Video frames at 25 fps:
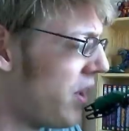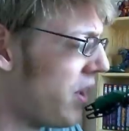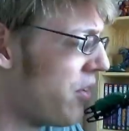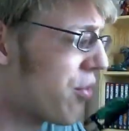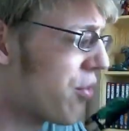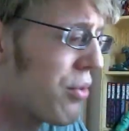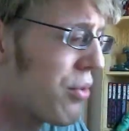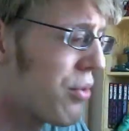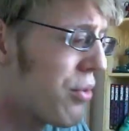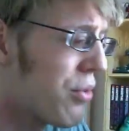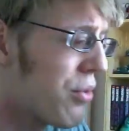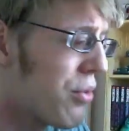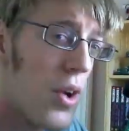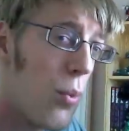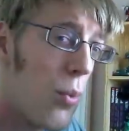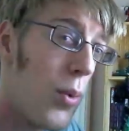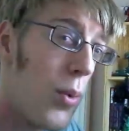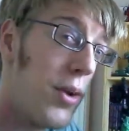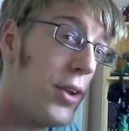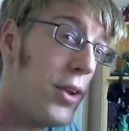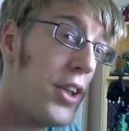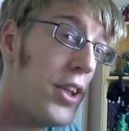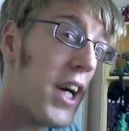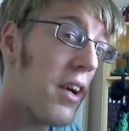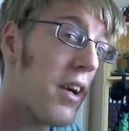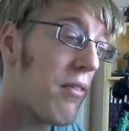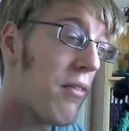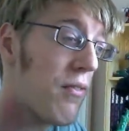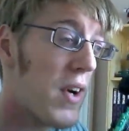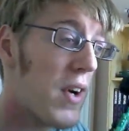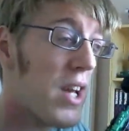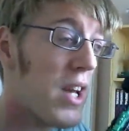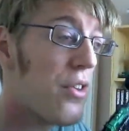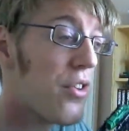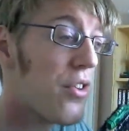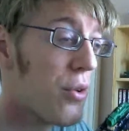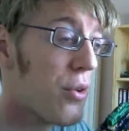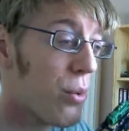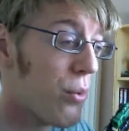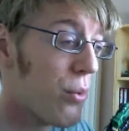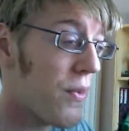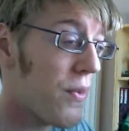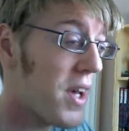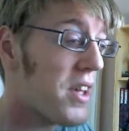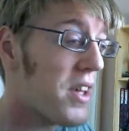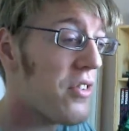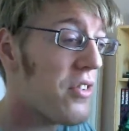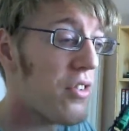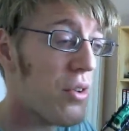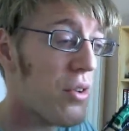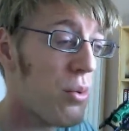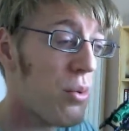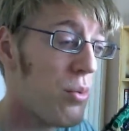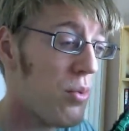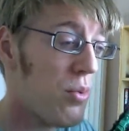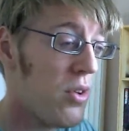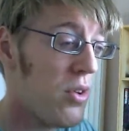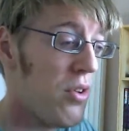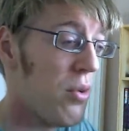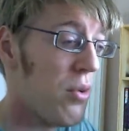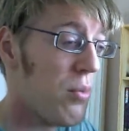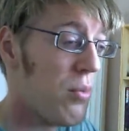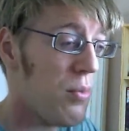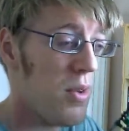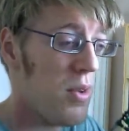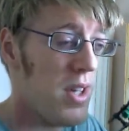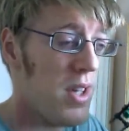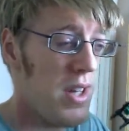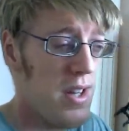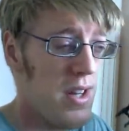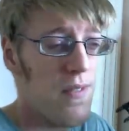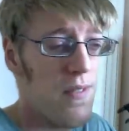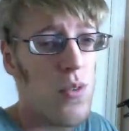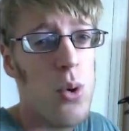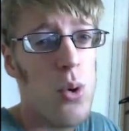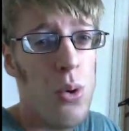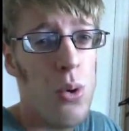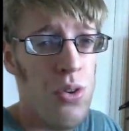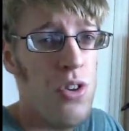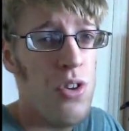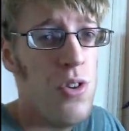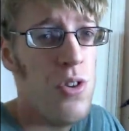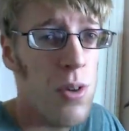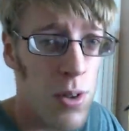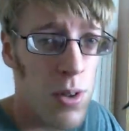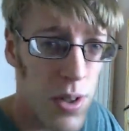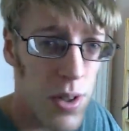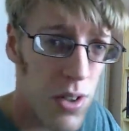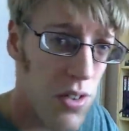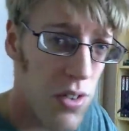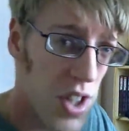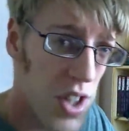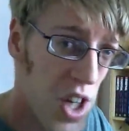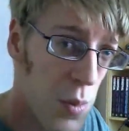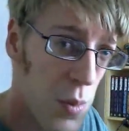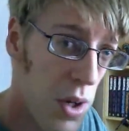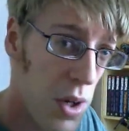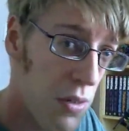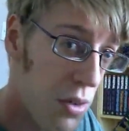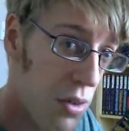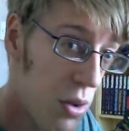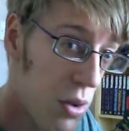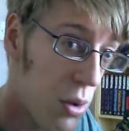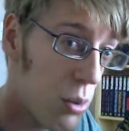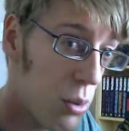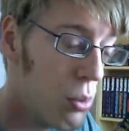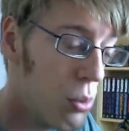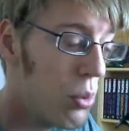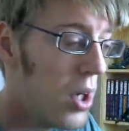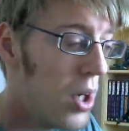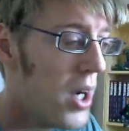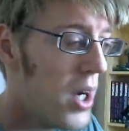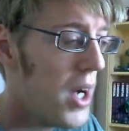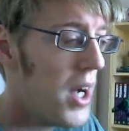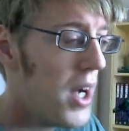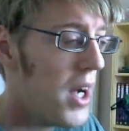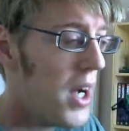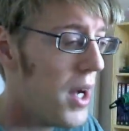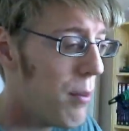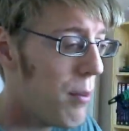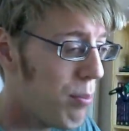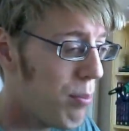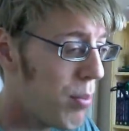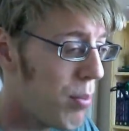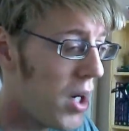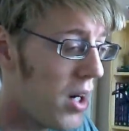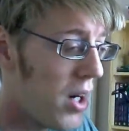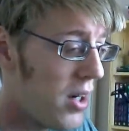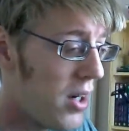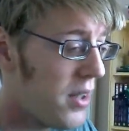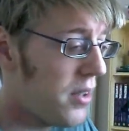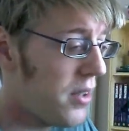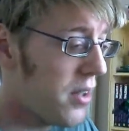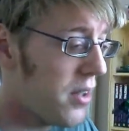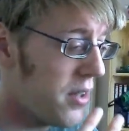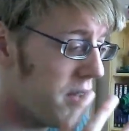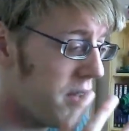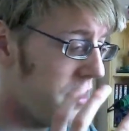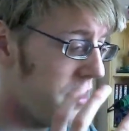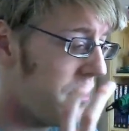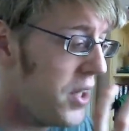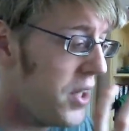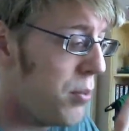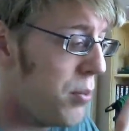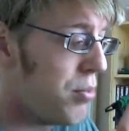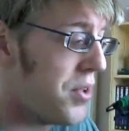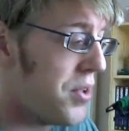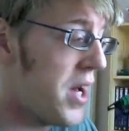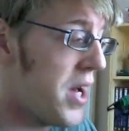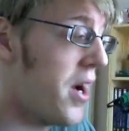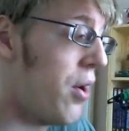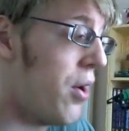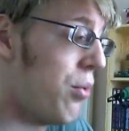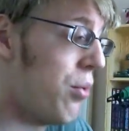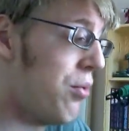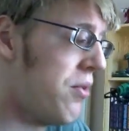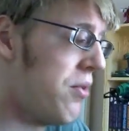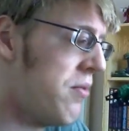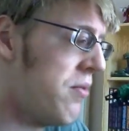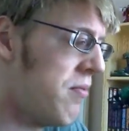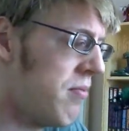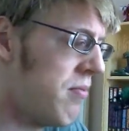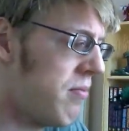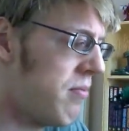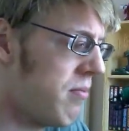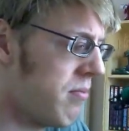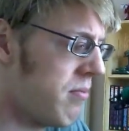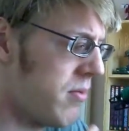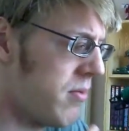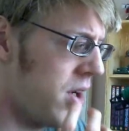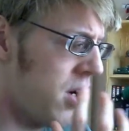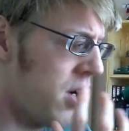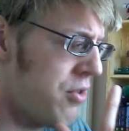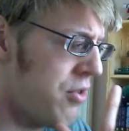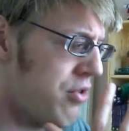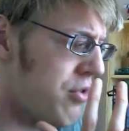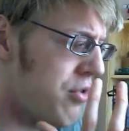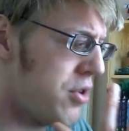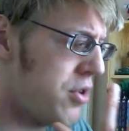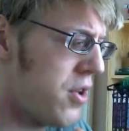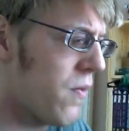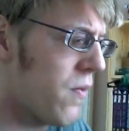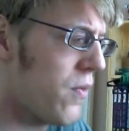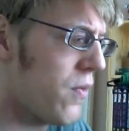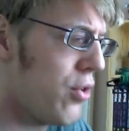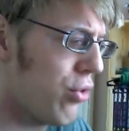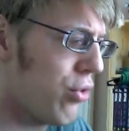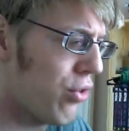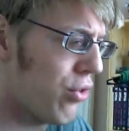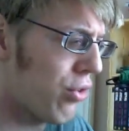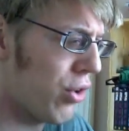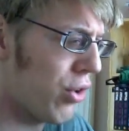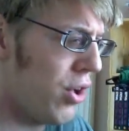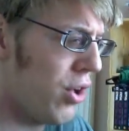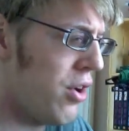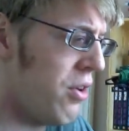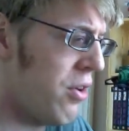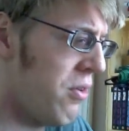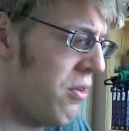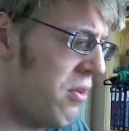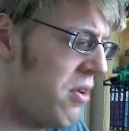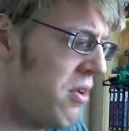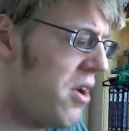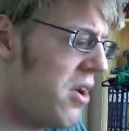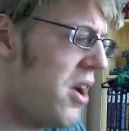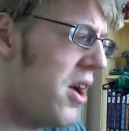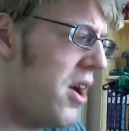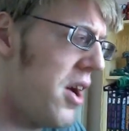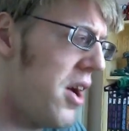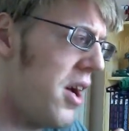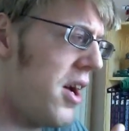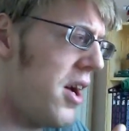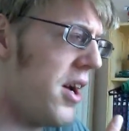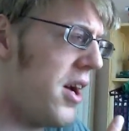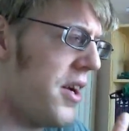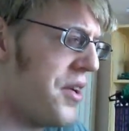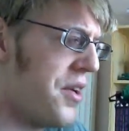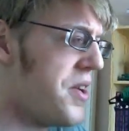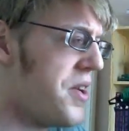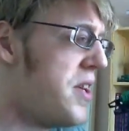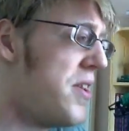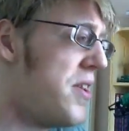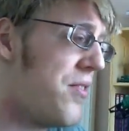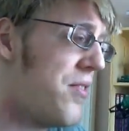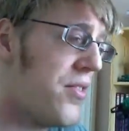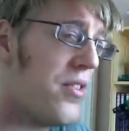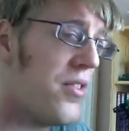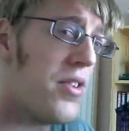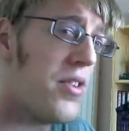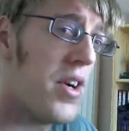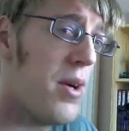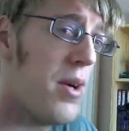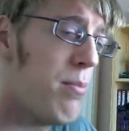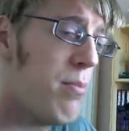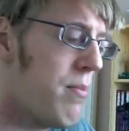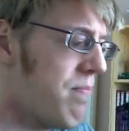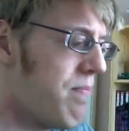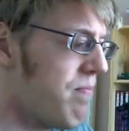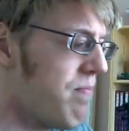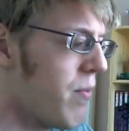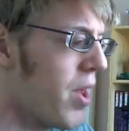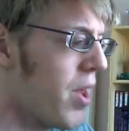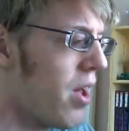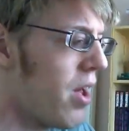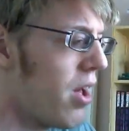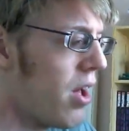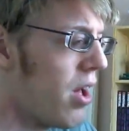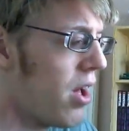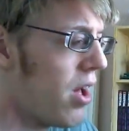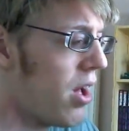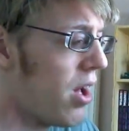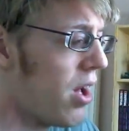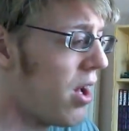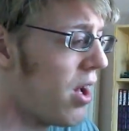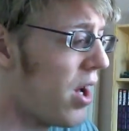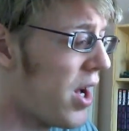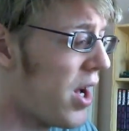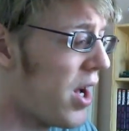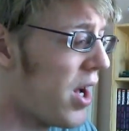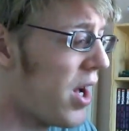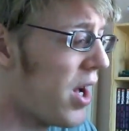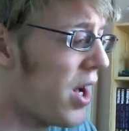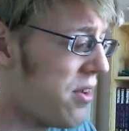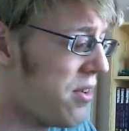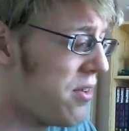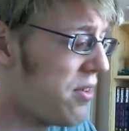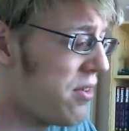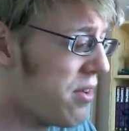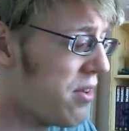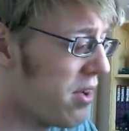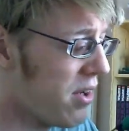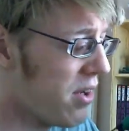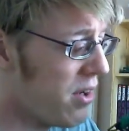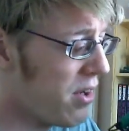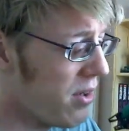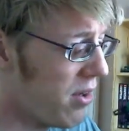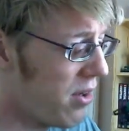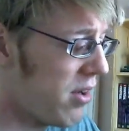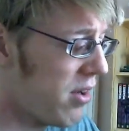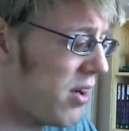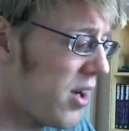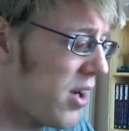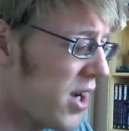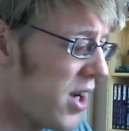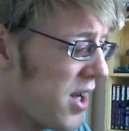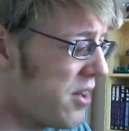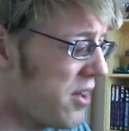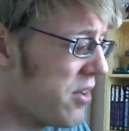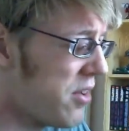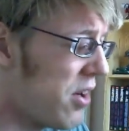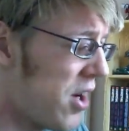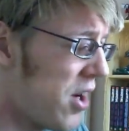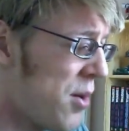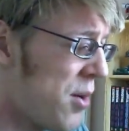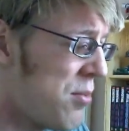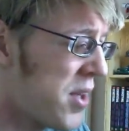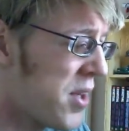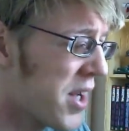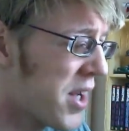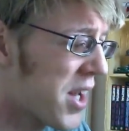He's got a very Wheeljack face and all that, so, of course he's not like Soundwave at all. But deep down, underneath this skin, he is the same. And at times